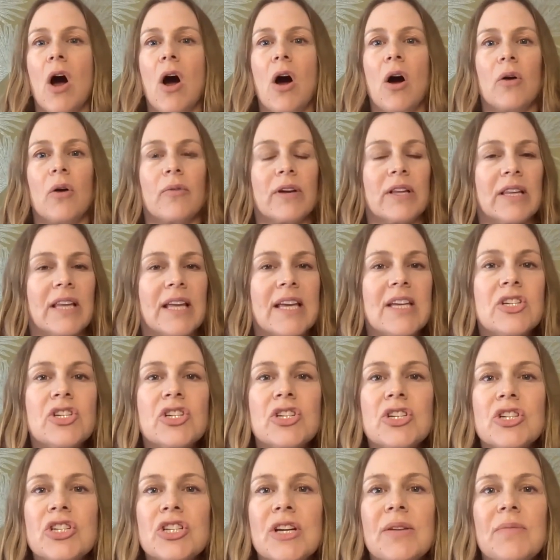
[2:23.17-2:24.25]
our
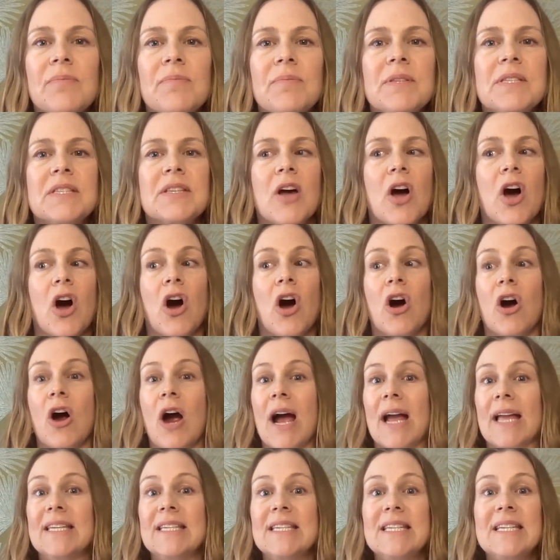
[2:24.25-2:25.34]
relationships, our
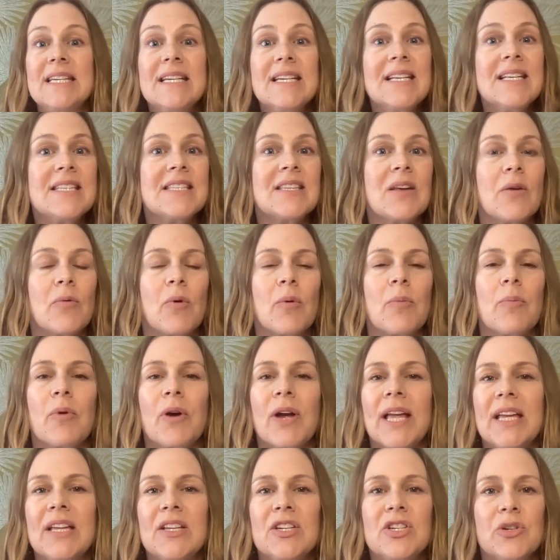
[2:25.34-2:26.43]
ideas that we're
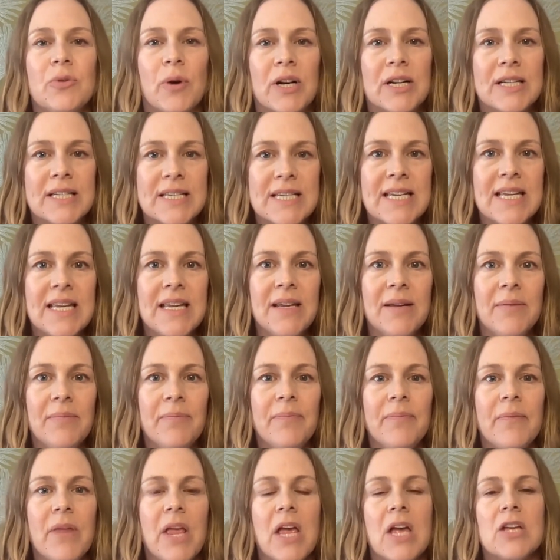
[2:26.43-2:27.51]
bringing to our team.
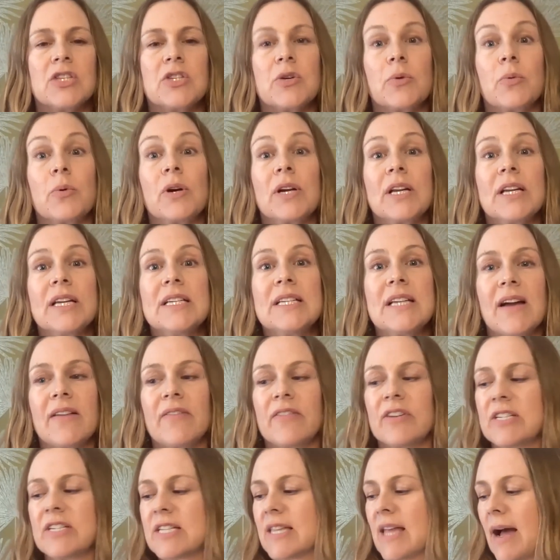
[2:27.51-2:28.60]
So we're going to dive
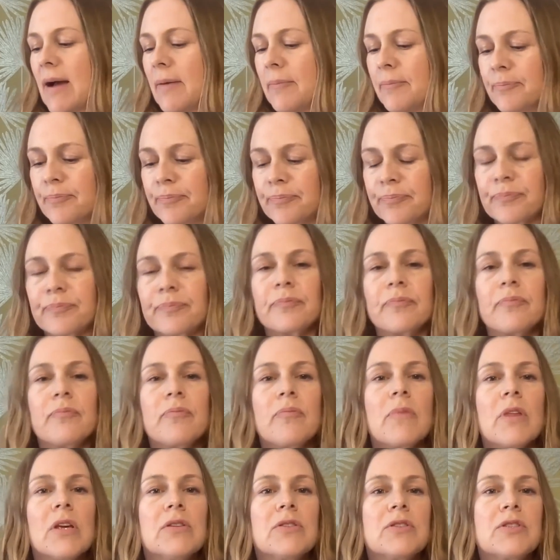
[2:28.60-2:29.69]
into that.
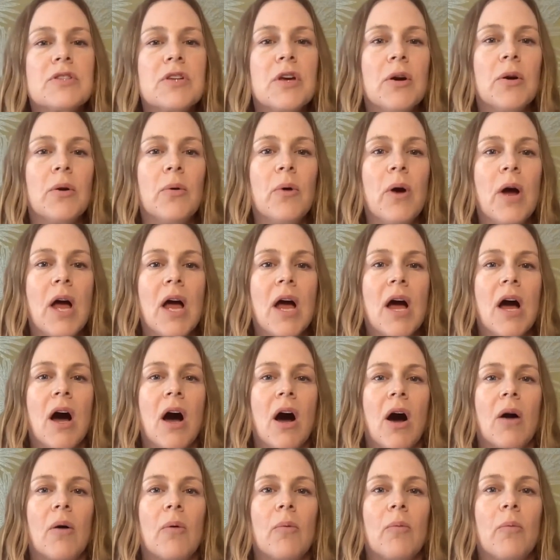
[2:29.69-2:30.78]
So
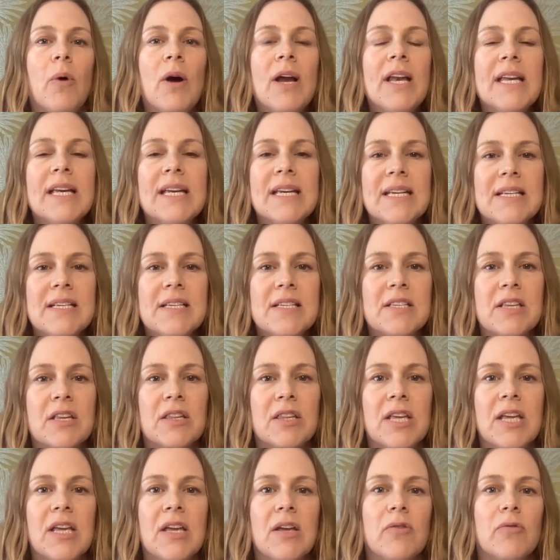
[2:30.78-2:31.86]
what is
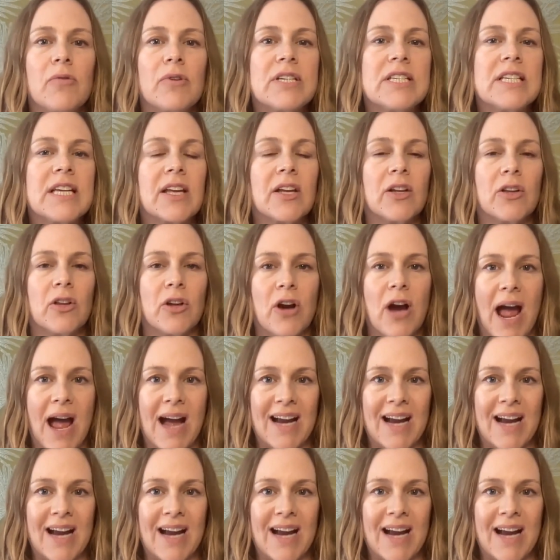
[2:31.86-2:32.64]
the reticular